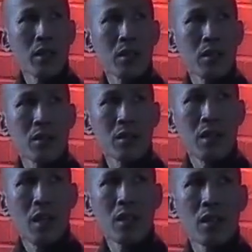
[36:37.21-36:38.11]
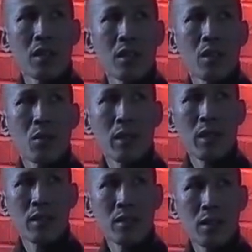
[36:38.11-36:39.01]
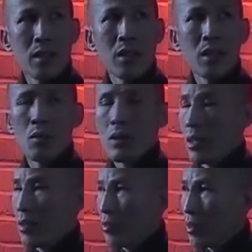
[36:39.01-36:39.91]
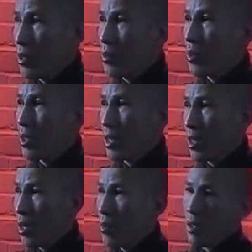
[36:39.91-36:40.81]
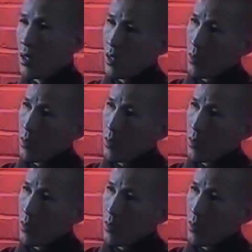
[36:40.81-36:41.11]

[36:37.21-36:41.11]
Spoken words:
compared to the solid. We can see, we can feel, we can